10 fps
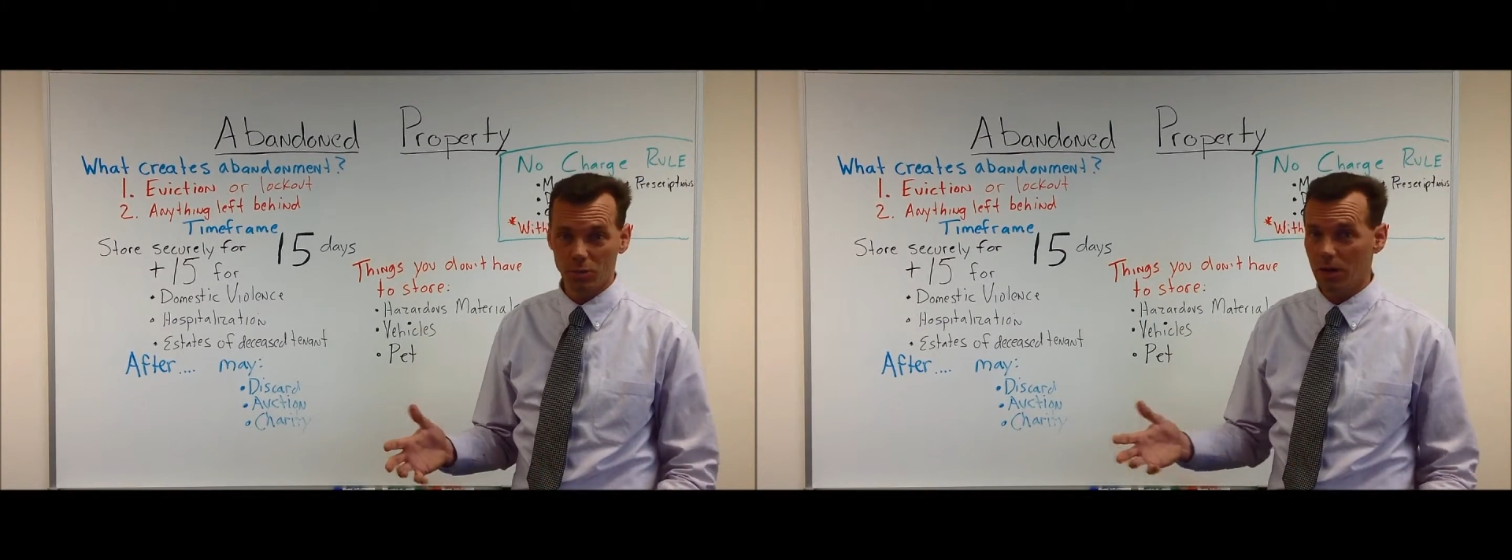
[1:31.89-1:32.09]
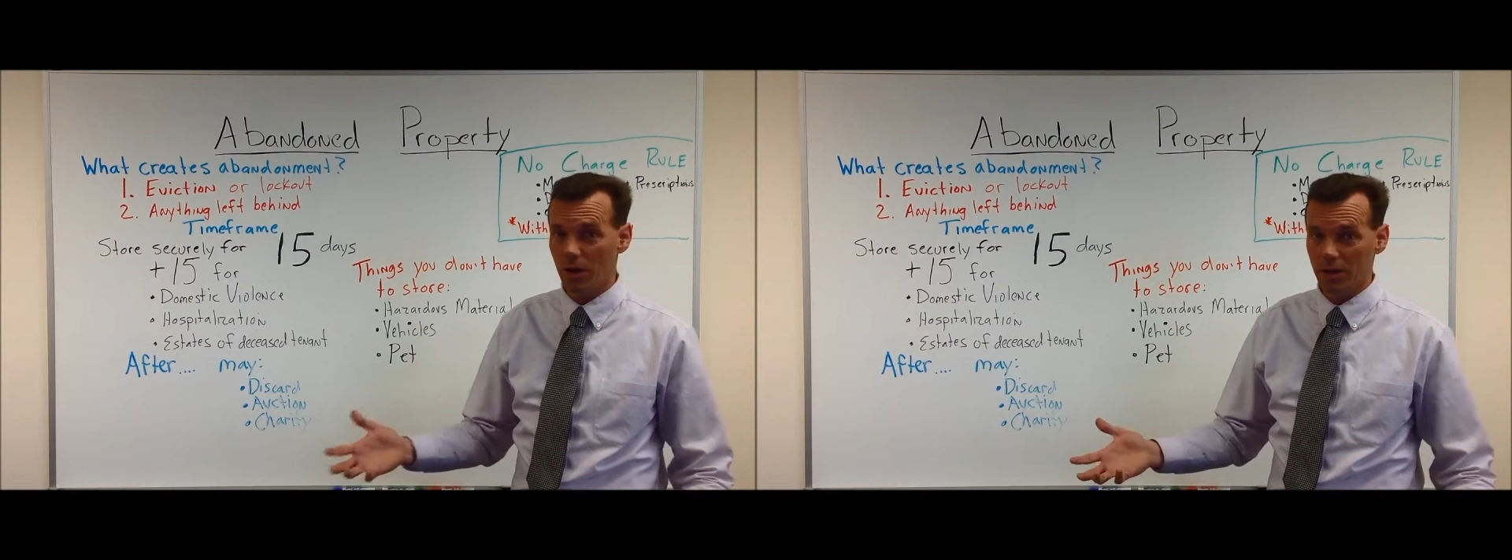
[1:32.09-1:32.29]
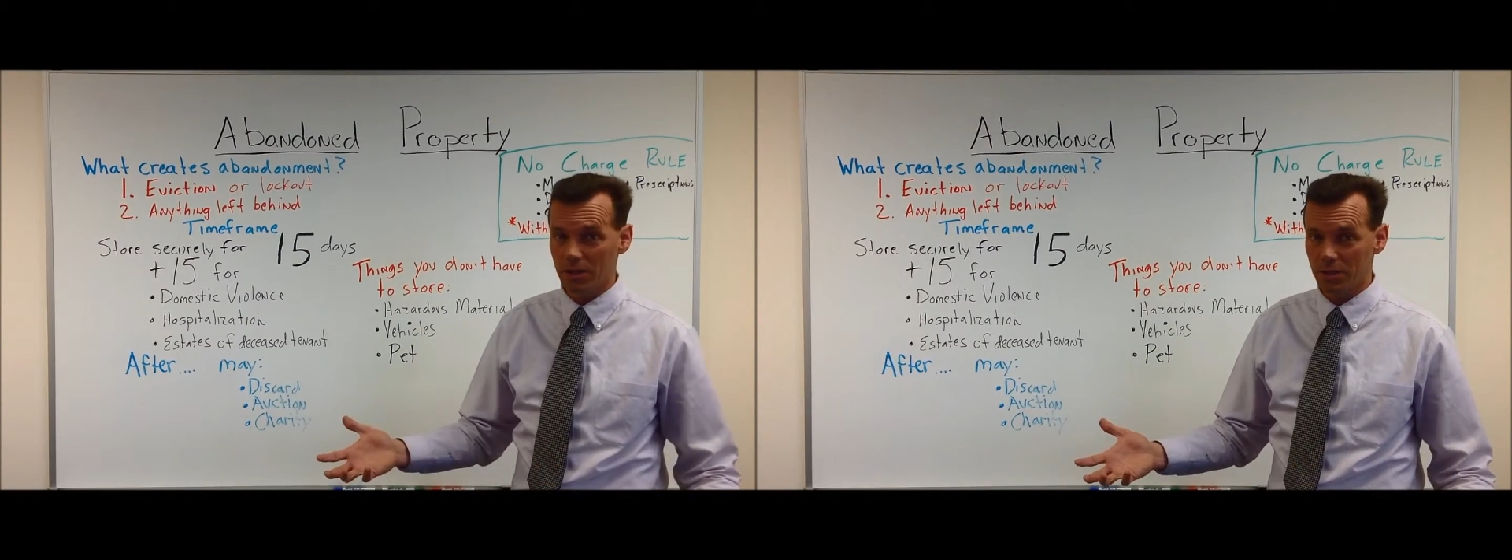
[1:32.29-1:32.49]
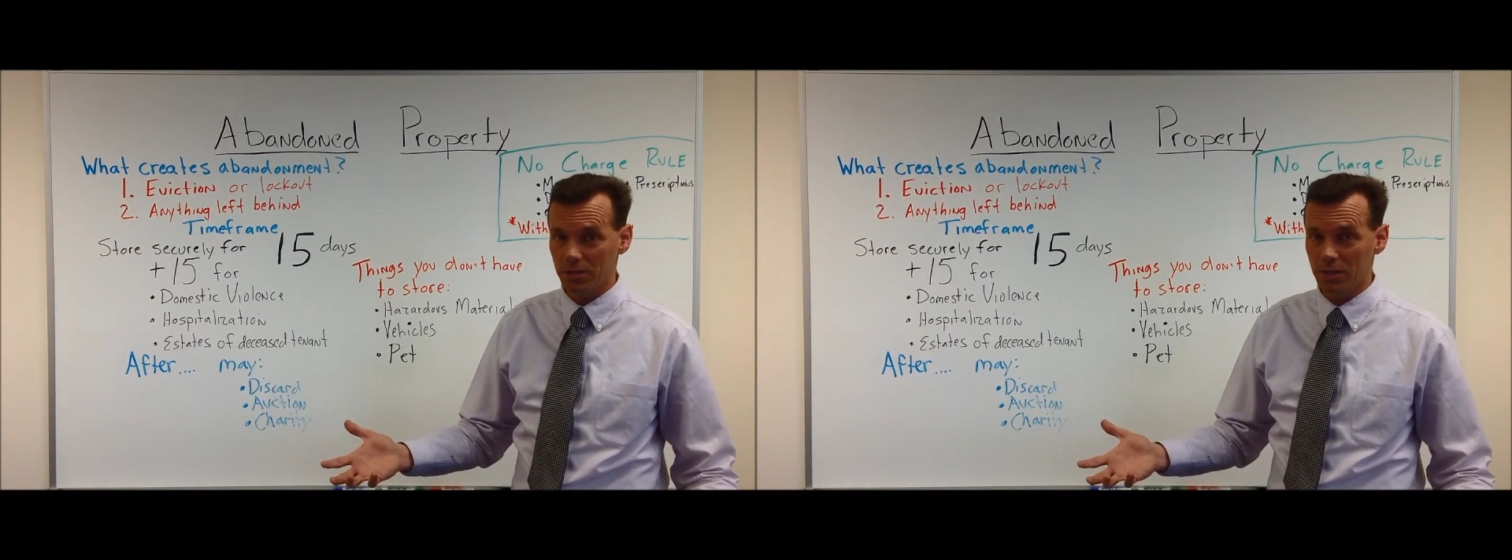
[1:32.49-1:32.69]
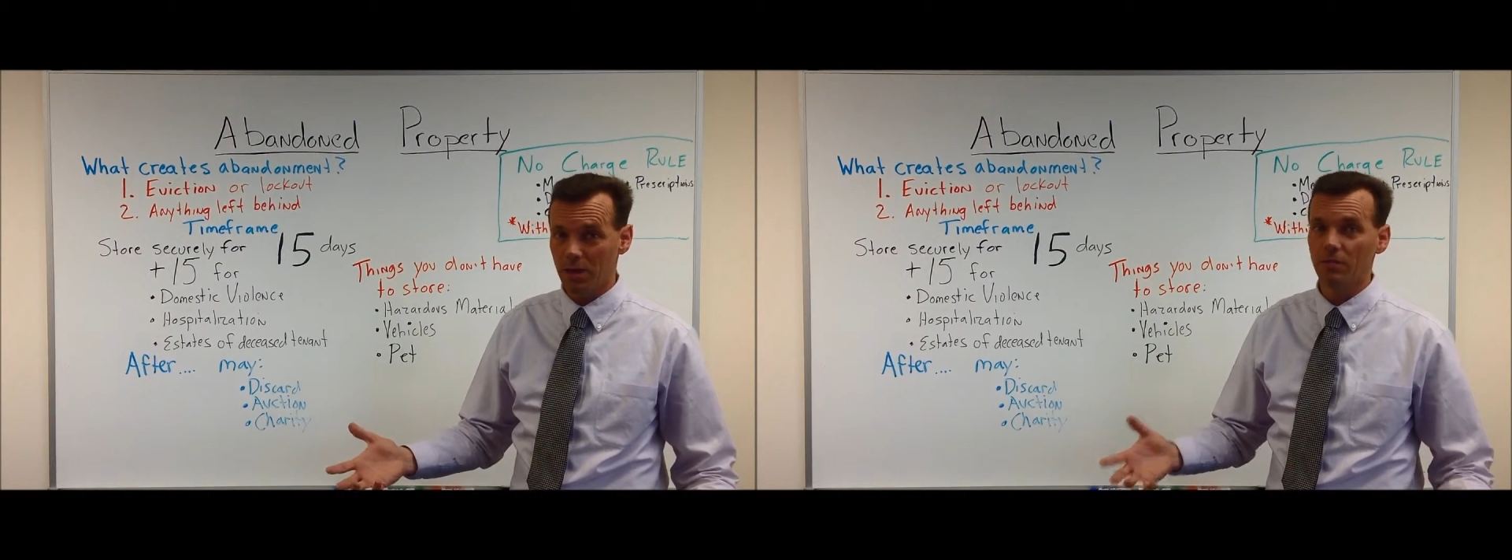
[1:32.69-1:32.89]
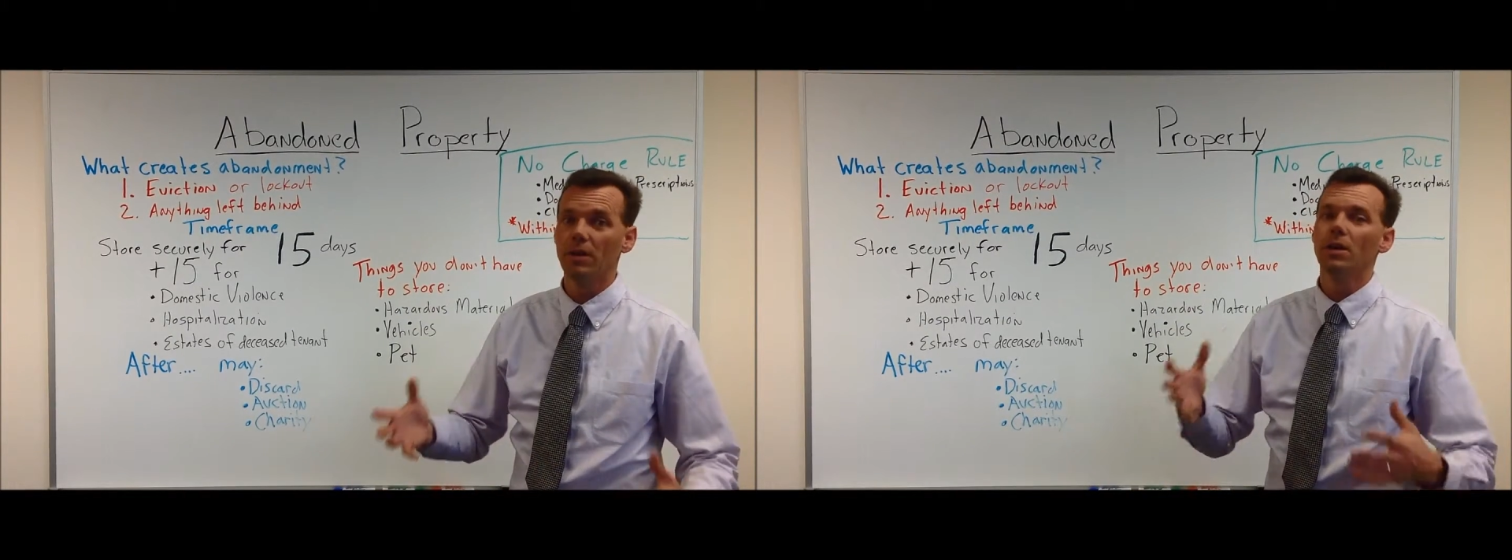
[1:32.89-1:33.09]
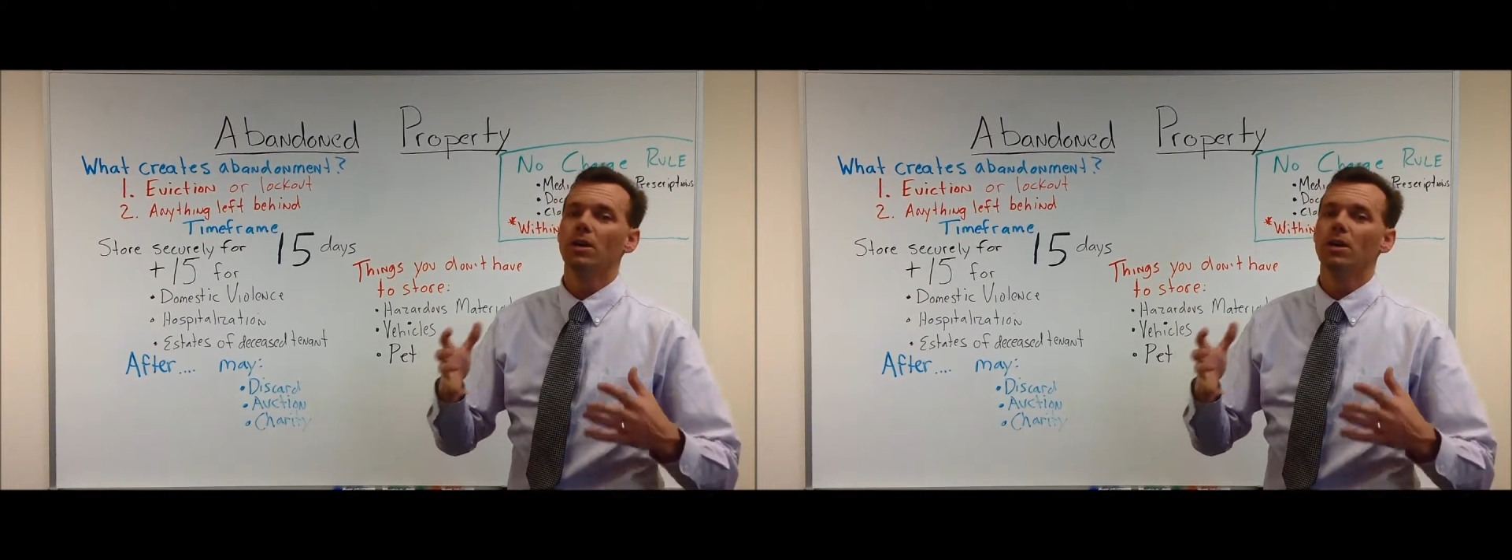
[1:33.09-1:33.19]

when you auction their stuff,